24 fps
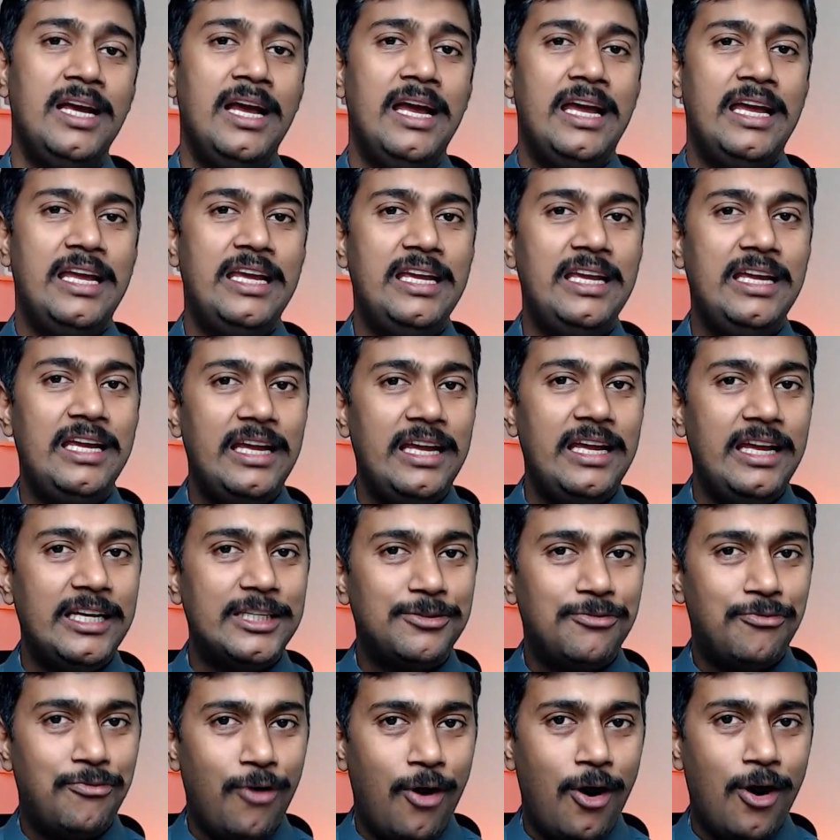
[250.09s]
he
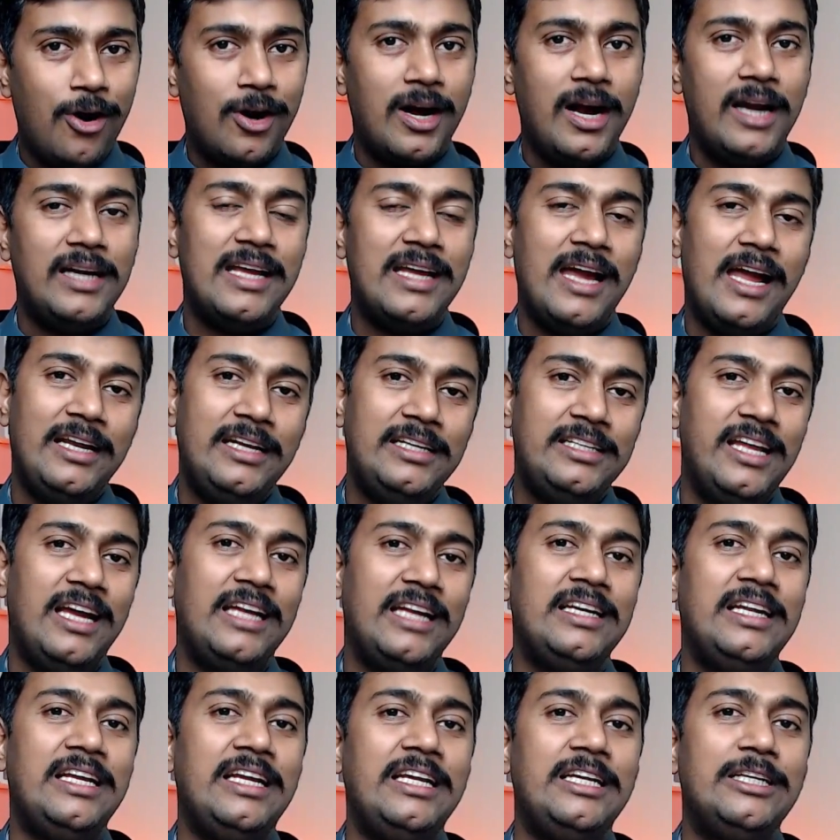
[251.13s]
is forget and
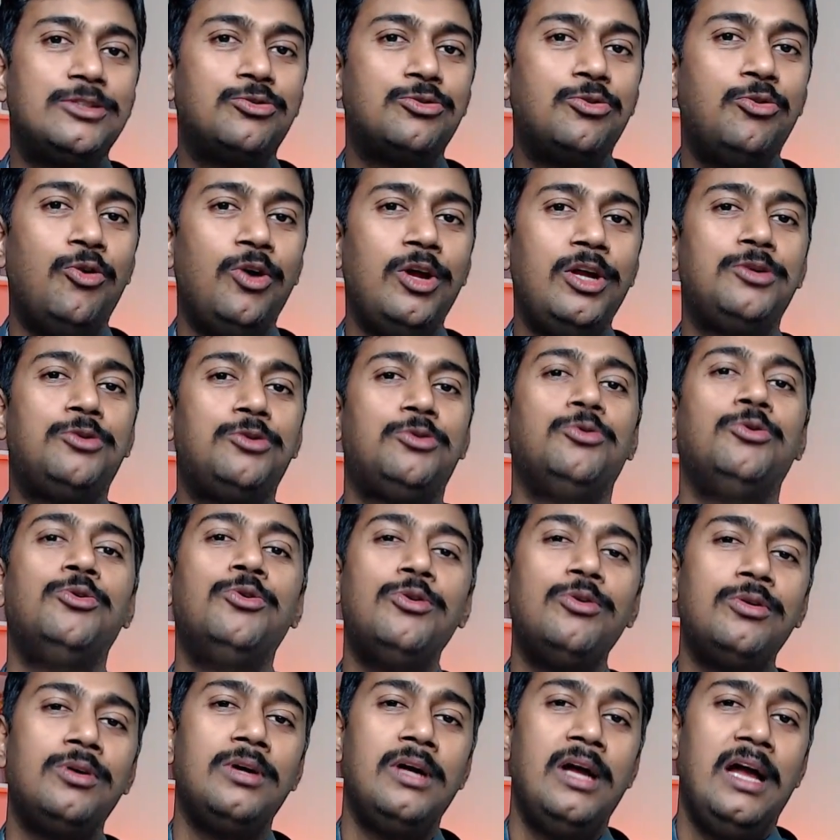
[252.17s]
then he is going
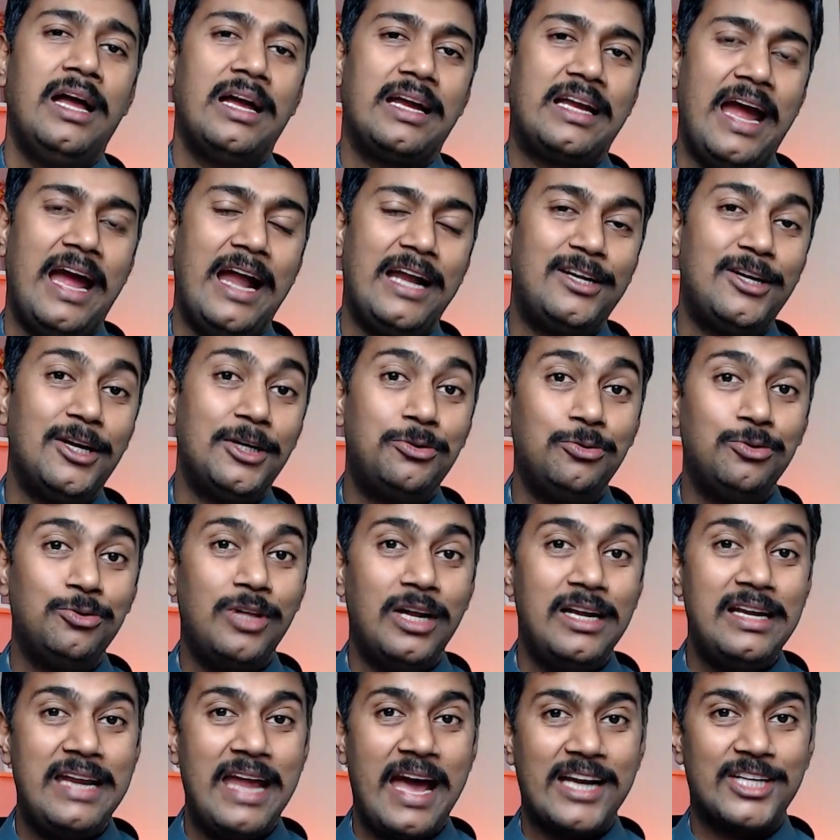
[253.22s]
to cater to the
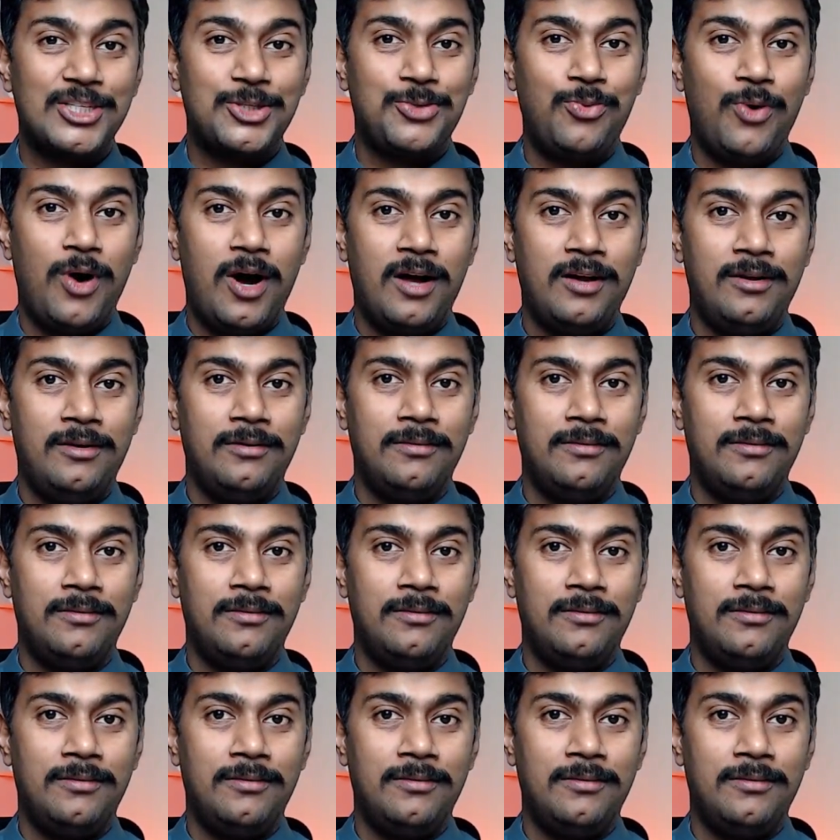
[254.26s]
next one.